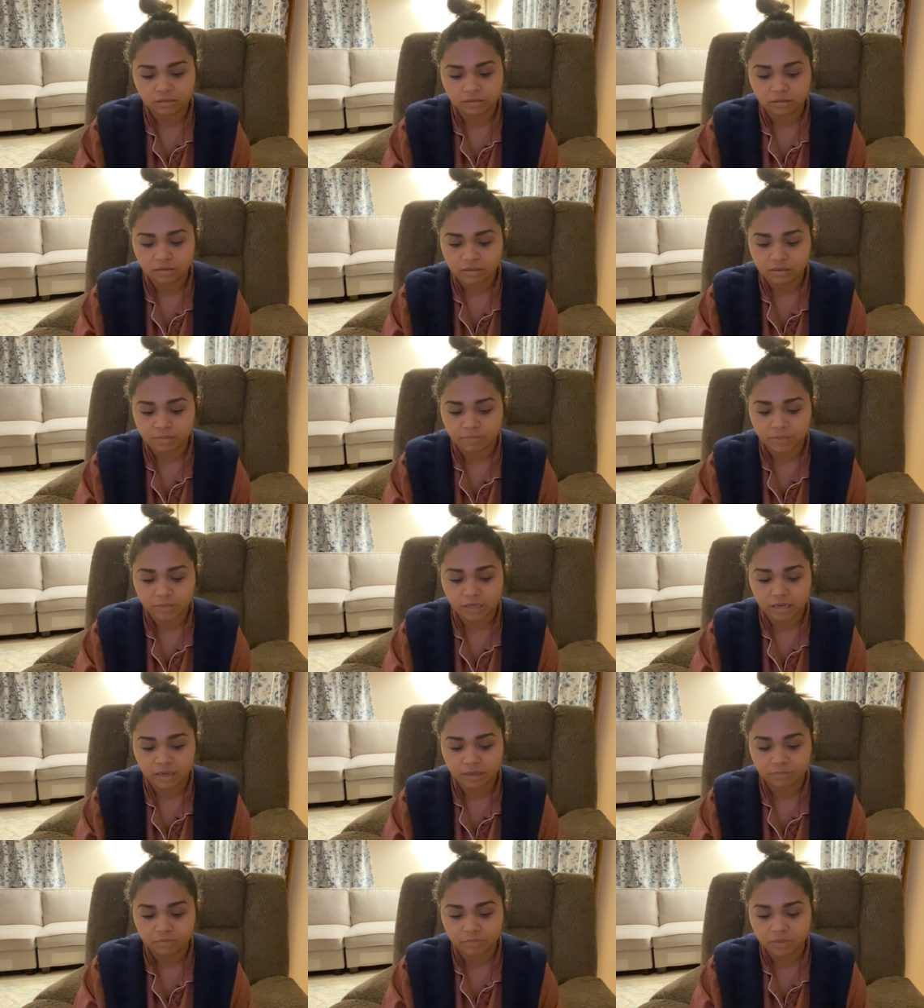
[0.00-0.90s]

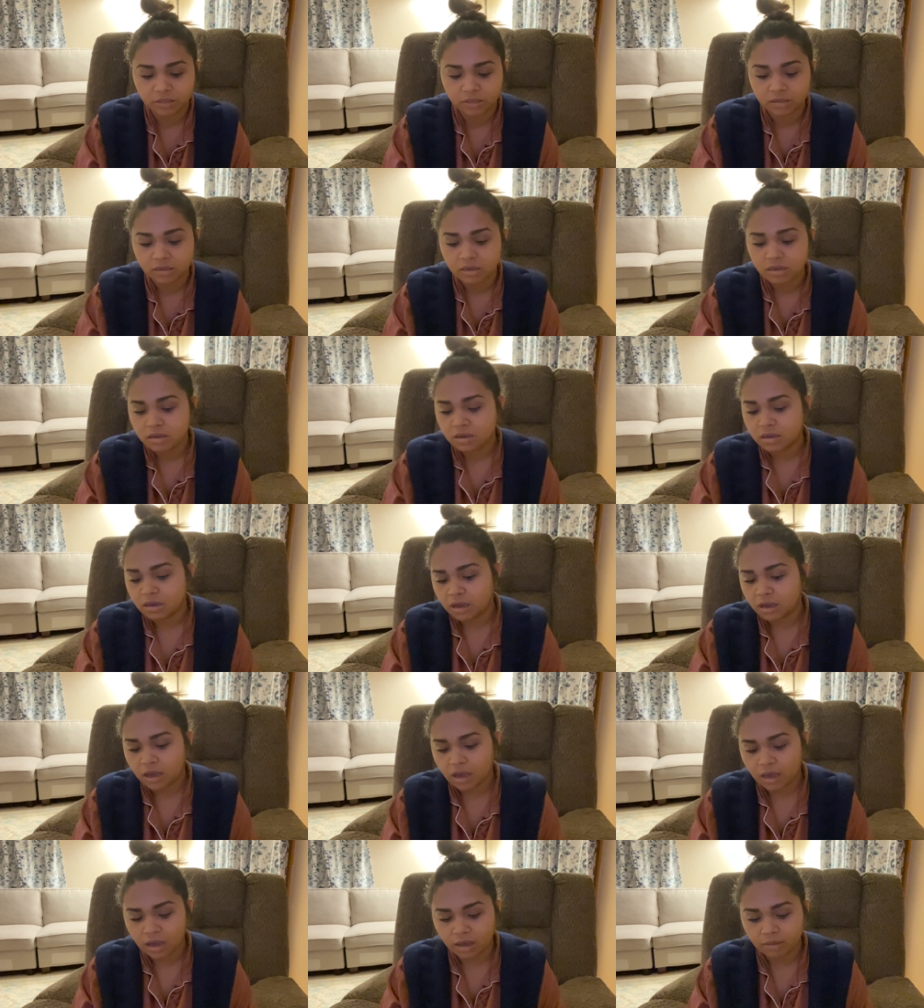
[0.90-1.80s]
sometimes,
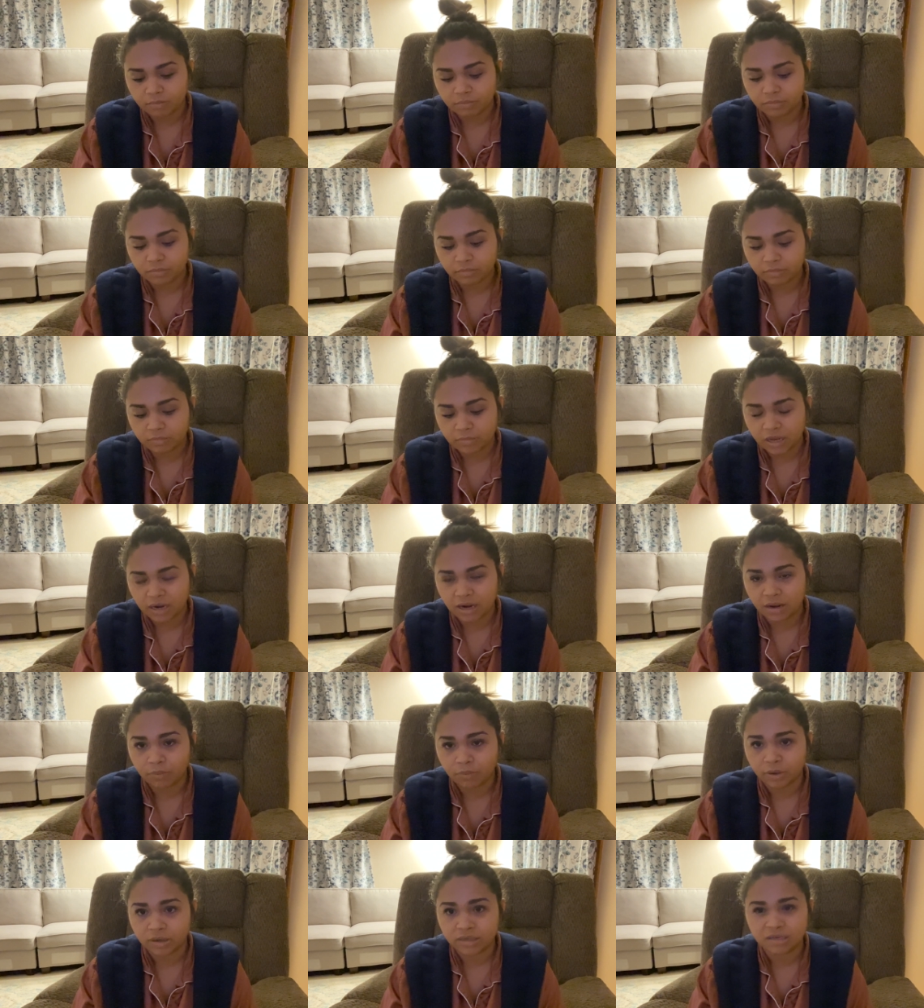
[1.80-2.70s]
and I
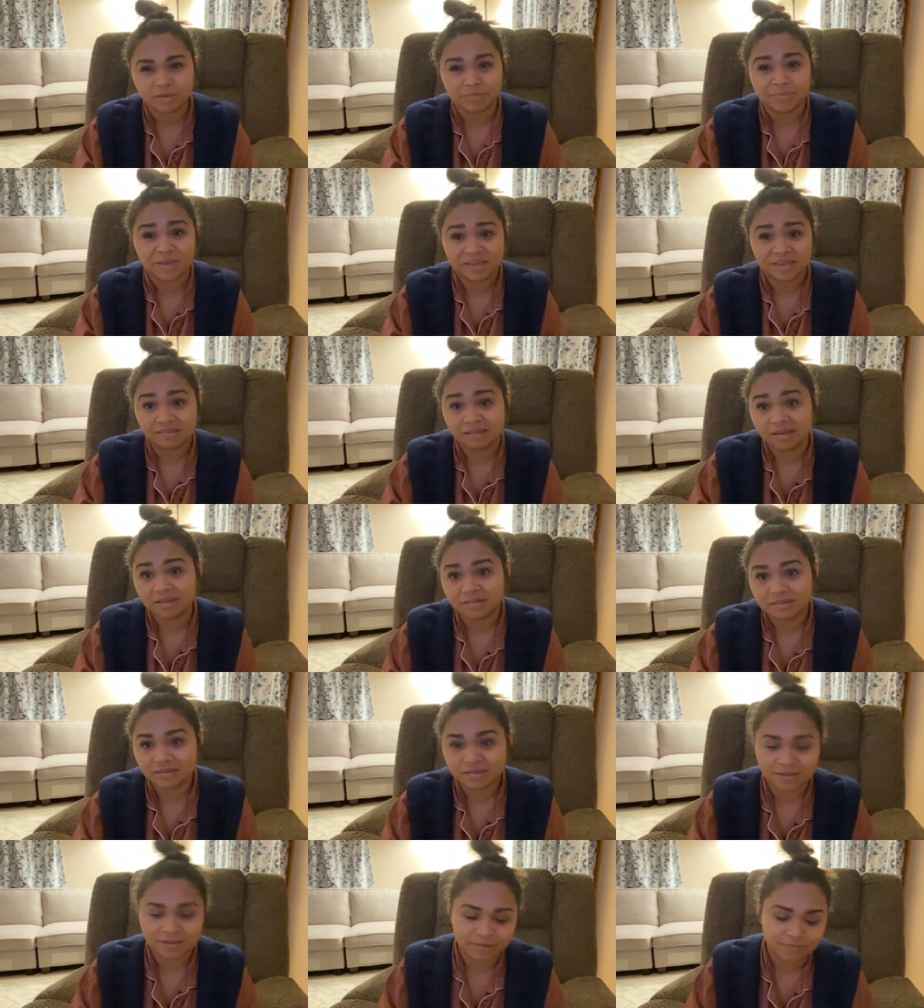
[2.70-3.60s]
wanted to make
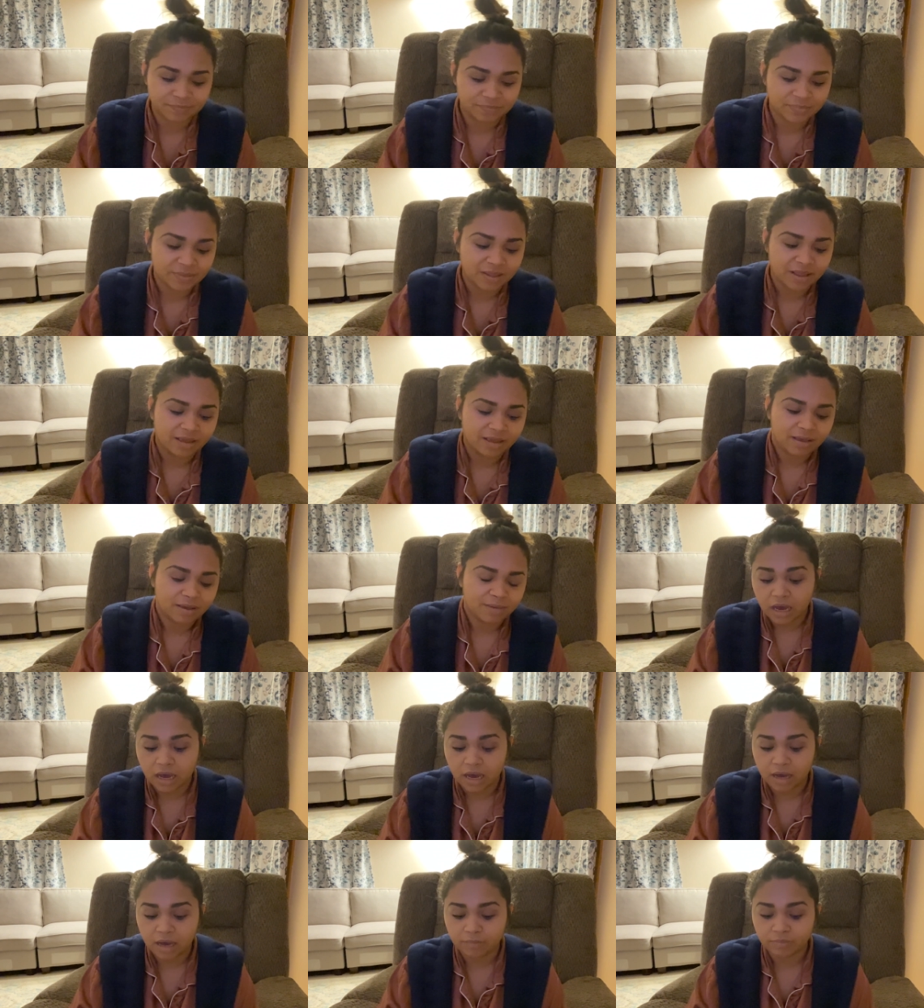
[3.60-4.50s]
sense.
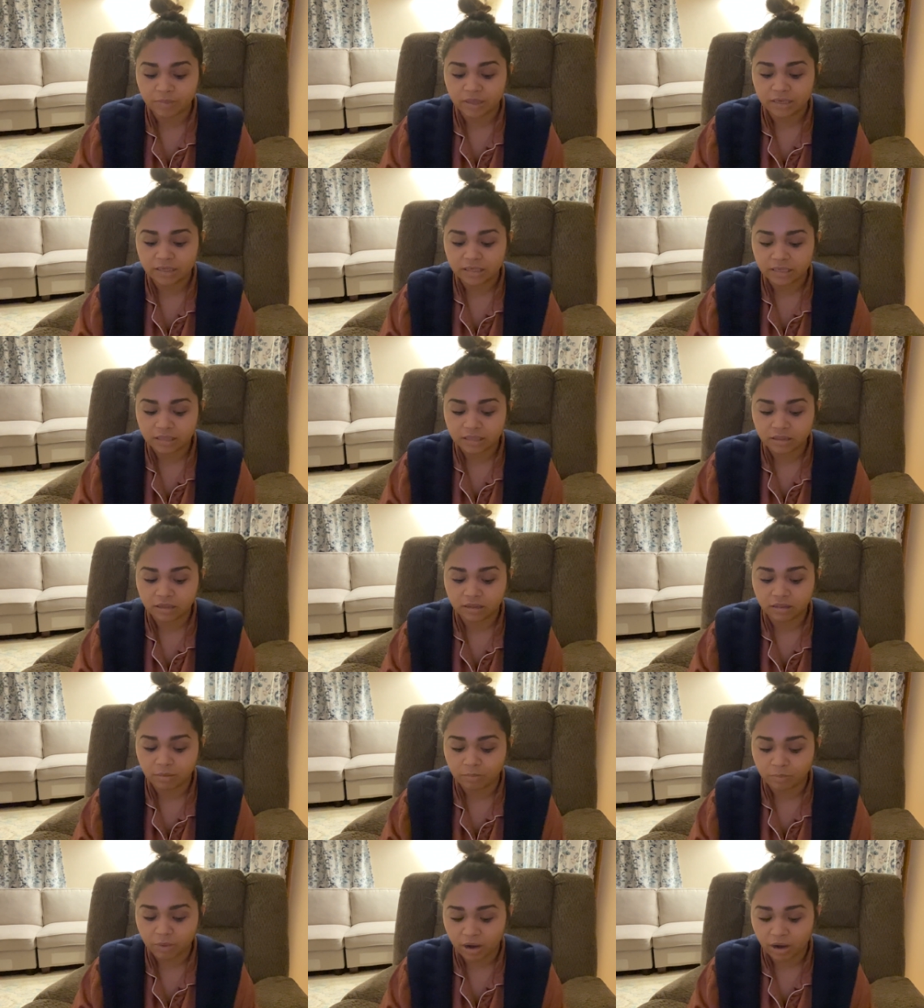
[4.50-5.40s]
They did the
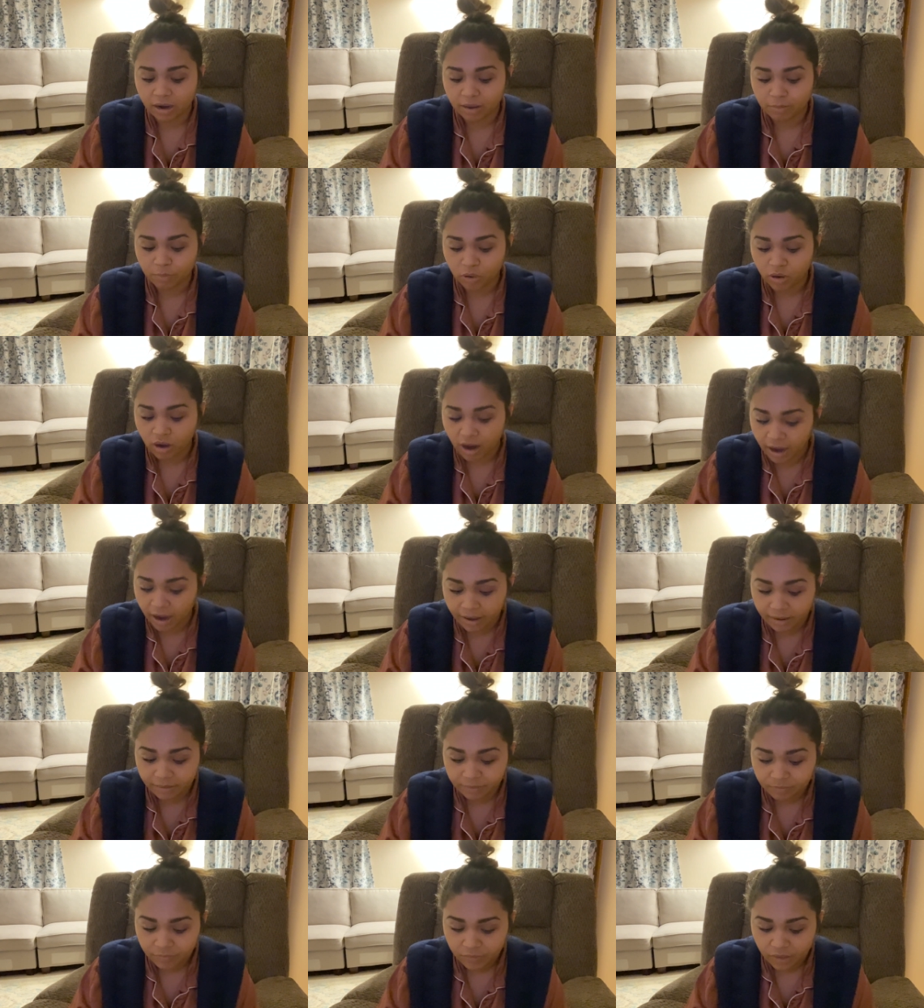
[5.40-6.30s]
lumbar MRI,
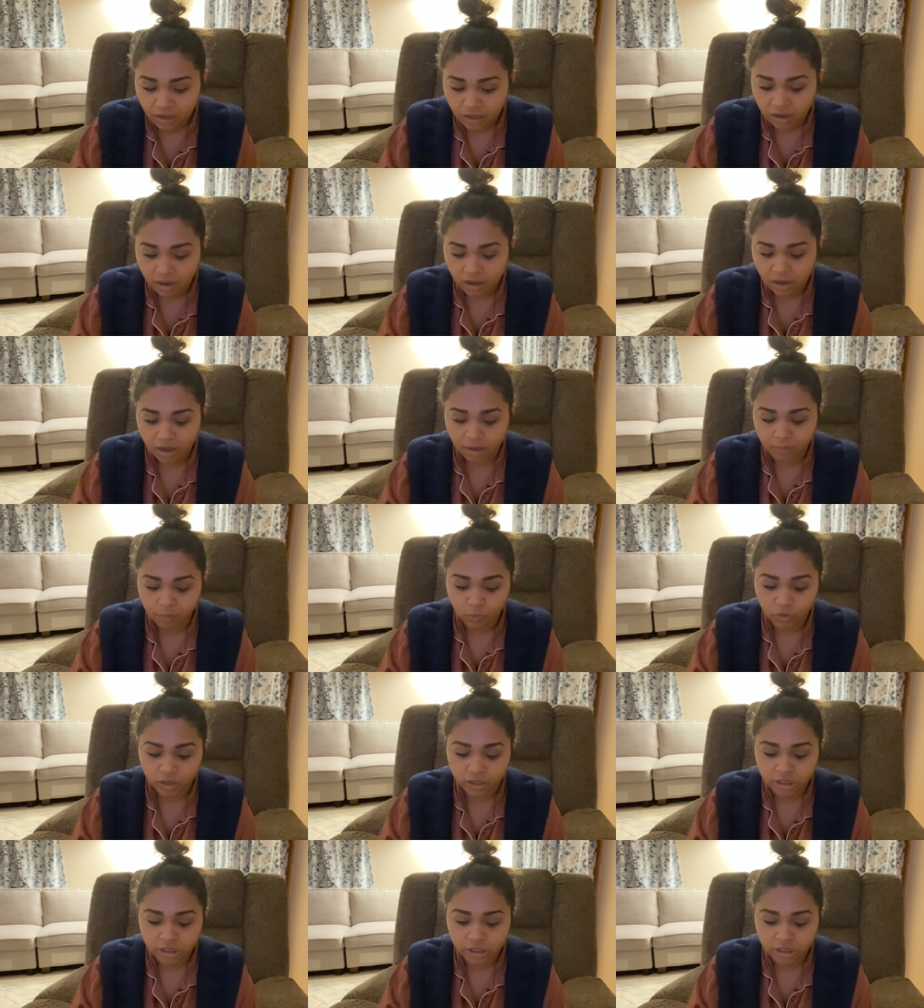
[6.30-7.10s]
which